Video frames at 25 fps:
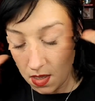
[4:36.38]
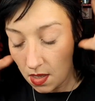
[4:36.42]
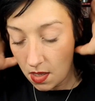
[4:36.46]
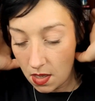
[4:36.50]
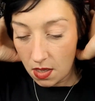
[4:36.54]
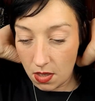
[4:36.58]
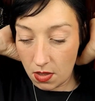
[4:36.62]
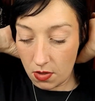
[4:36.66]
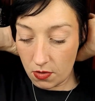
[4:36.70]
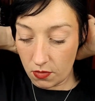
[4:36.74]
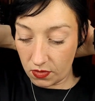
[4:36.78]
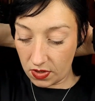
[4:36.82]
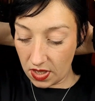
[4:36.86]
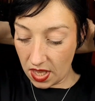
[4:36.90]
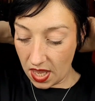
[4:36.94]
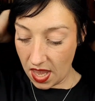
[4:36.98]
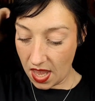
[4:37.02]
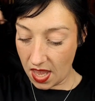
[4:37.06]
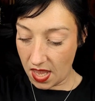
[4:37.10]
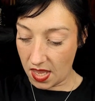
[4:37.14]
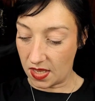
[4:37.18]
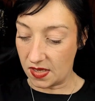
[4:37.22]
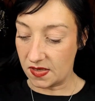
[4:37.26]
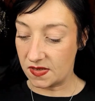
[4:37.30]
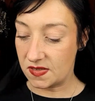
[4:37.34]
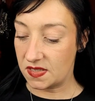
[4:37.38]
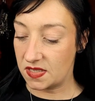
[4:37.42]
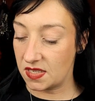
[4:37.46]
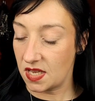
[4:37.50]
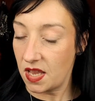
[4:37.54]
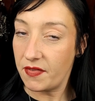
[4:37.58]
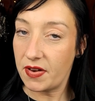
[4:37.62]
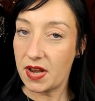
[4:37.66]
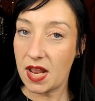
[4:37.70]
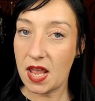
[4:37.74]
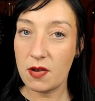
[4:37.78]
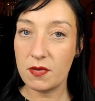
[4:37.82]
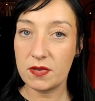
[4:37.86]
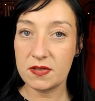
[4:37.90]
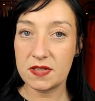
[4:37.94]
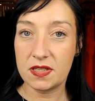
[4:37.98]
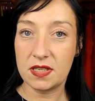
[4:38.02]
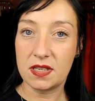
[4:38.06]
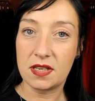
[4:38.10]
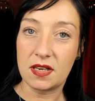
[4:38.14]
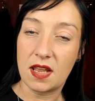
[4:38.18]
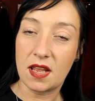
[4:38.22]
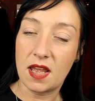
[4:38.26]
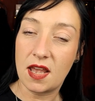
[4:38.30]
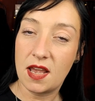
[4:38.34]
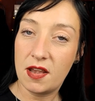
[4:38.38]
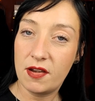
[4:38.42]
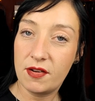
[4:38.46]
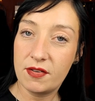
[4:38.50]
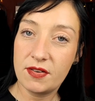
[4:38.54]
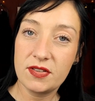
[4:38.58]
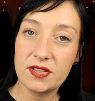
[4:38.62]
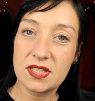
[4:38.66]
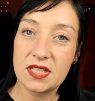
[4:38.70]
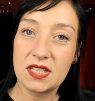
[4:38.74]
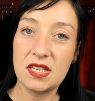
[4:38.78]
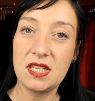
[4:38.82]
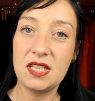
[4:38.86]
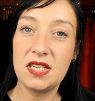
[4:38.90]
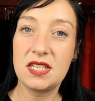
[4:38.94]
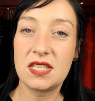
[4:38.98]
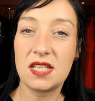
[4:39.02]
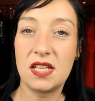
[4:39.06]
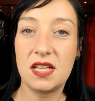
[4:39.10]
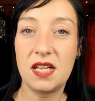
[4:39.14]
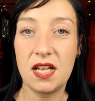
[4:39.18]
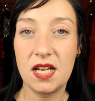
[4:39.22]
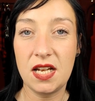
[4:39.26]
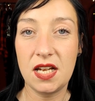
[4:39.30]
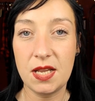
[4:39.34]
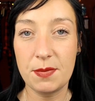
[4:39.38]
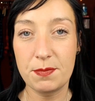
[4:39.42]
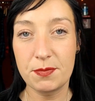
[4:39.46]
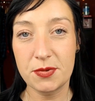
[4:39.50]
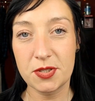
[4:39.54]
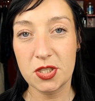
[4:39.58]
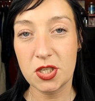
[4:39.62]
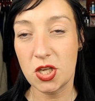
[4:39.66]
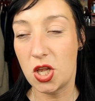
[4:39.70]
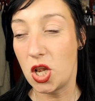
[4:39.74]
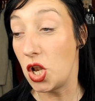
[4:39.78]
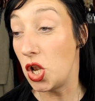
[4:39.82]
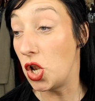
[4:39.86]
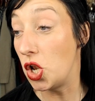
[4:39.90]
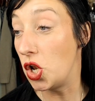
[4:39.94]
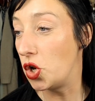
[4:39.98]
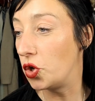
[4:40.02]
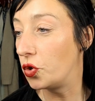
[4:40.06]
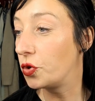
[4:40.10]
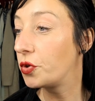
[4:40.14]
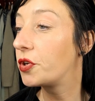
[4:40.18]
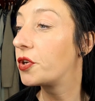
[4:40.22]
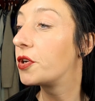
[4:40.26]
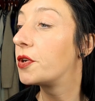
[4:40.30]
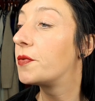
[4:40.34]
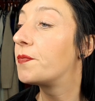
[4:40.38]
Okay, 7 hours in. How does these lips look?